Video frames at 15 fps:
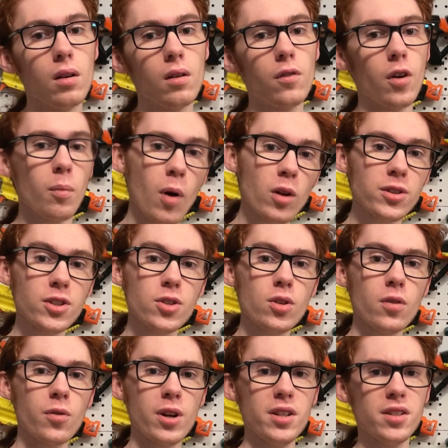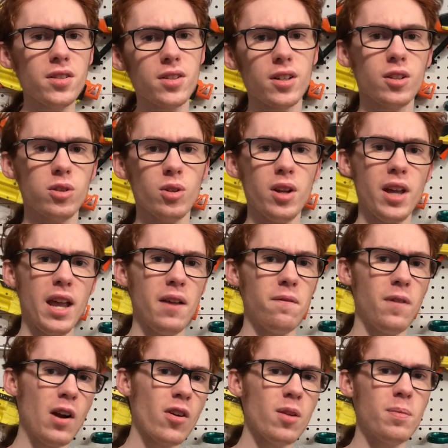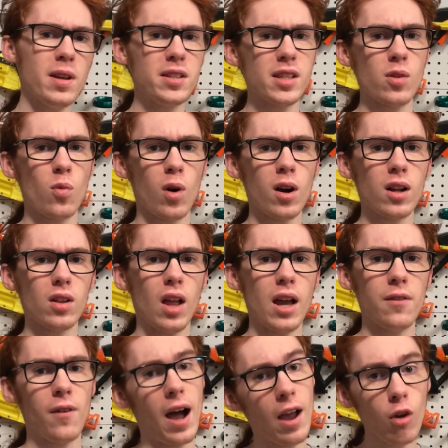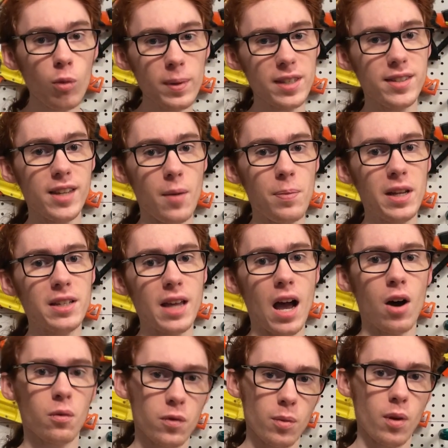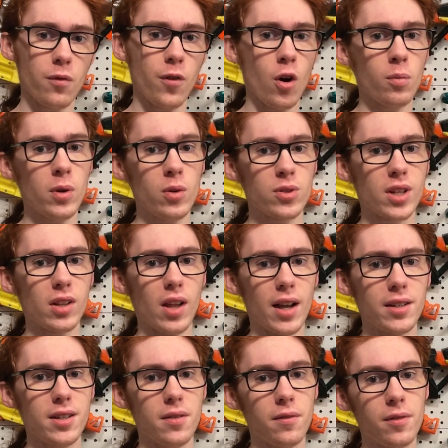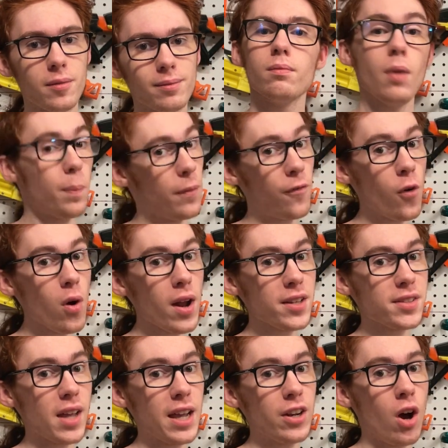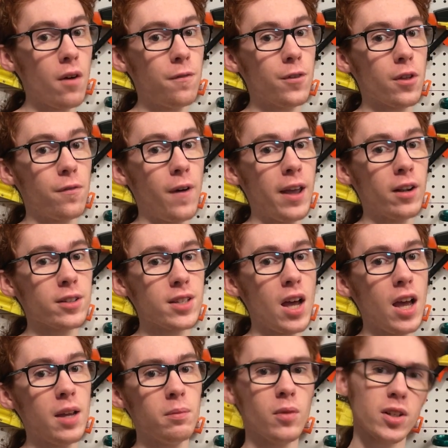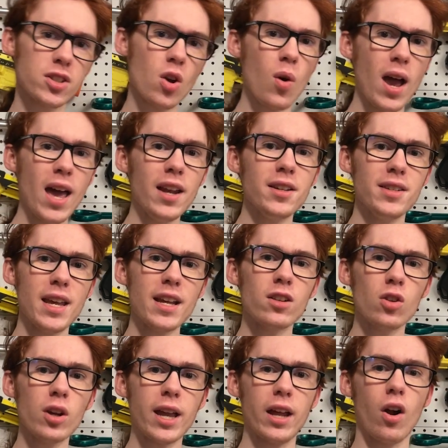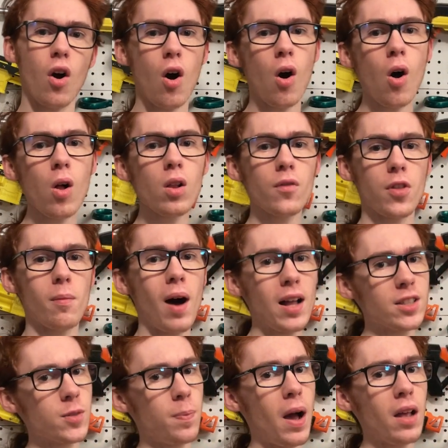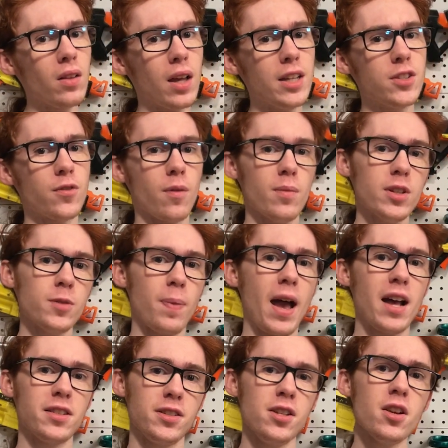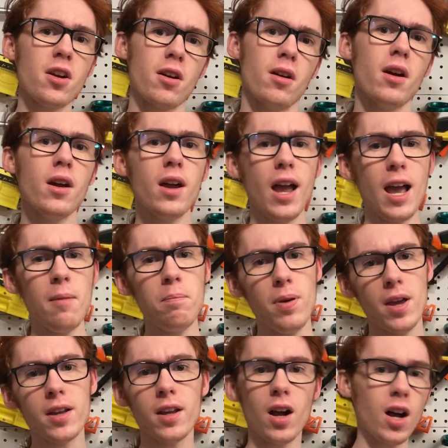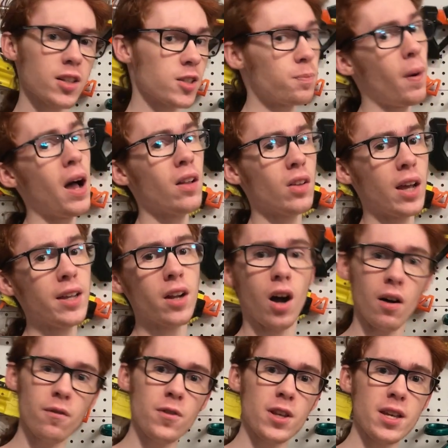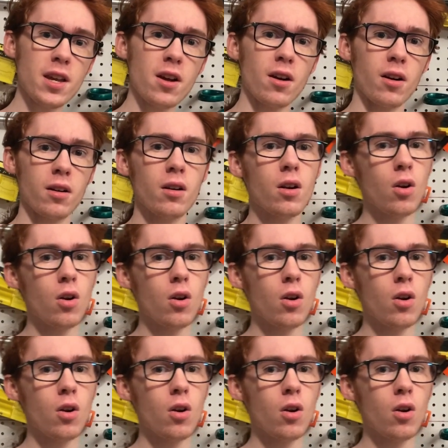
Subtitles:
For a multitude of reasons, including a very busy work life, I will be stepping down from the Foam News Collective. But before I sign off for the final time, let's go ahead and take a look at all of the mod spotlights from this past year, and pick a Spotlight of the Year.